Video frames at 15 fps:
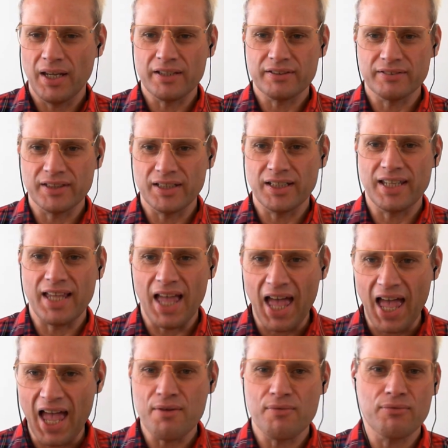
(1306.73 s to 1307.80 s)
It's nearly
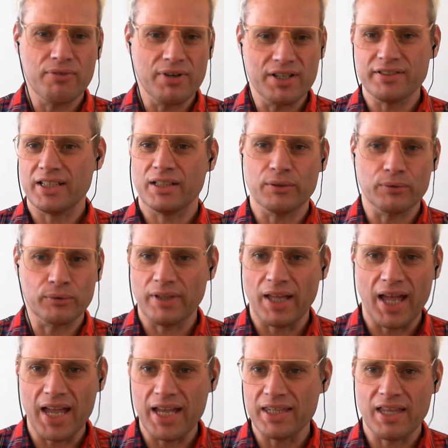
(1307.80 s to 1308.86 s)
every single
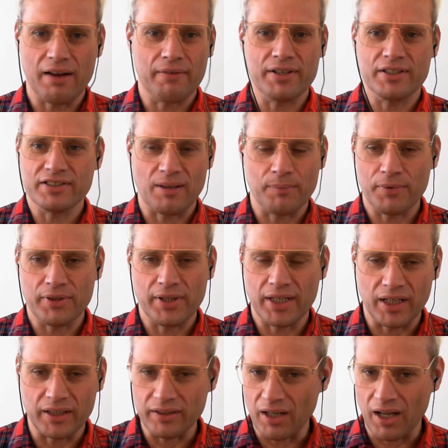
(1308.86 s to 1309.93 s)
day there is something.
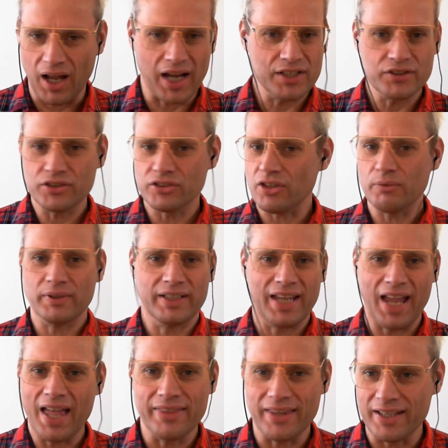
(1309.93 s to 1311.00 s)
And I just don't
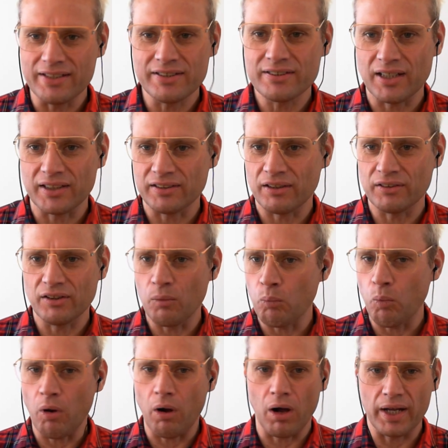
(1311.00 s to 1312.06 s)
get this. I don't know
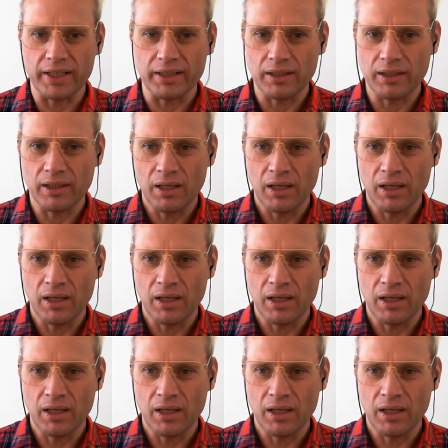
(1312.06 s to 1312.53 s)
why.